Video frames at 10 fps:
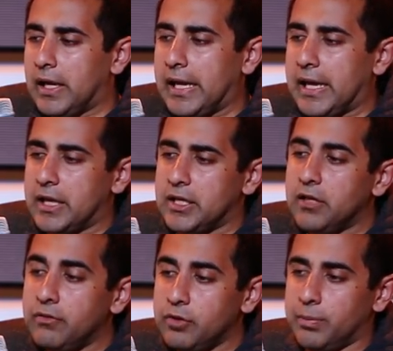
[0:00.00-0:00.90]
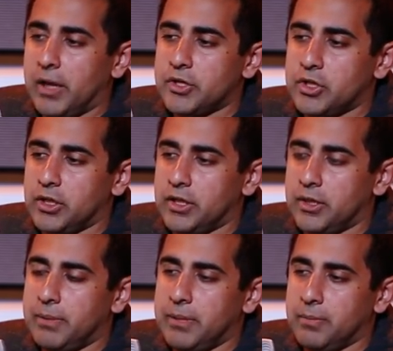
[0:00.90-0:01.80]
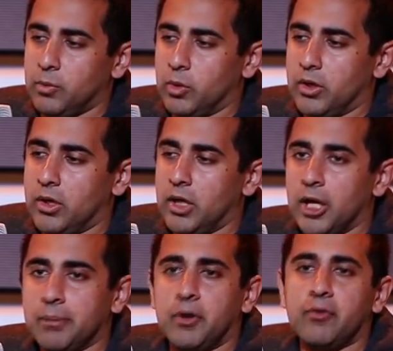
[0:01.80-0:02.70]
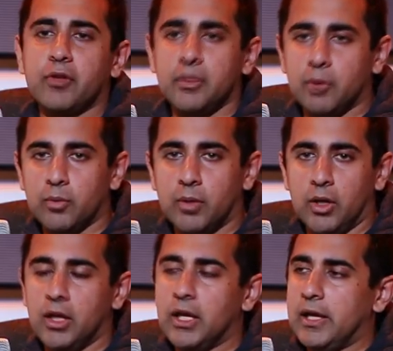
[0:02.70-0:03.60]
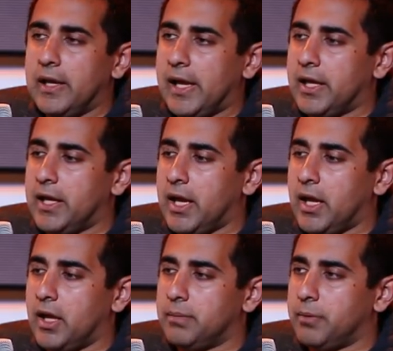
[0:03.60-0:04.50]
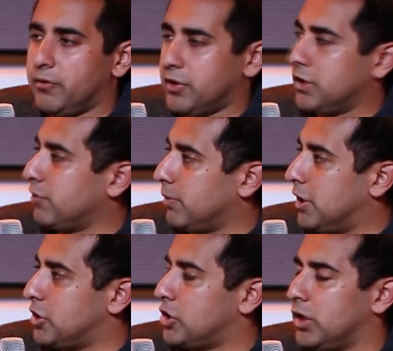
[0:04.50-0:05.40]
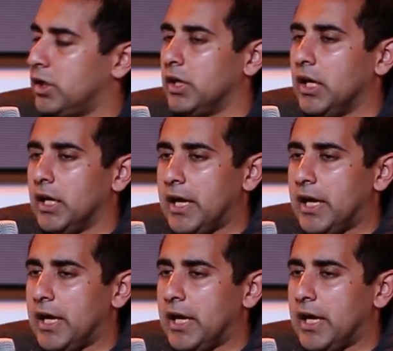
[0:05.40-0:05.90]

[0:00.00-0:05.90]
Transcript: And if you postulated that people were perfectly mobile and had perfect information,